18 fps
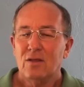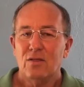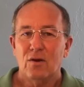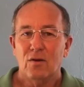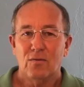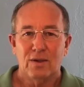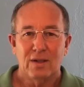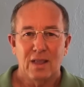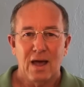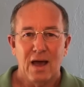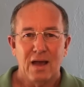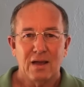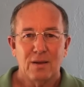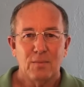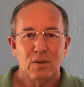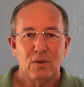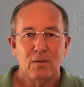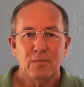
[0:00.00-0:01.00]
they're
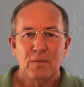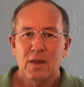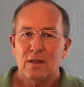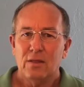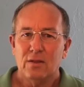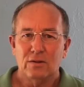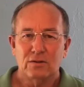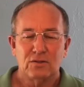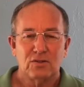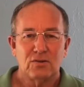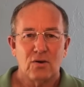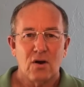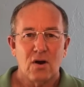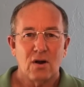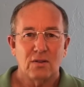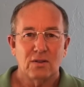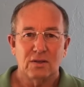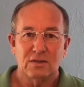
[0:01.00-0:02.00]
reliable, they're
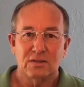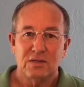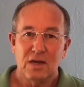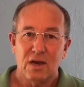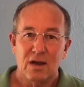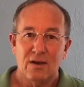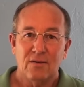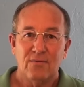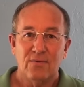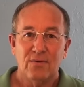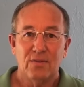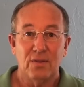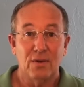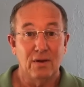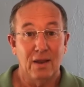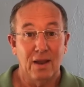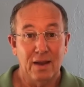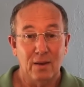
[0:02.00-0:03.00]
strong, they're tough,
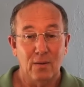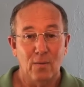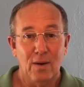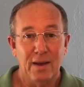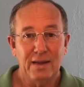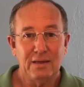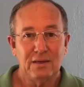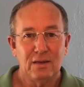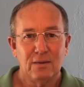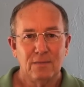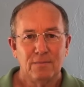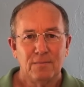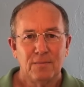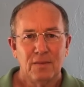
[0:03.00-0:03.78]
they're lightweight,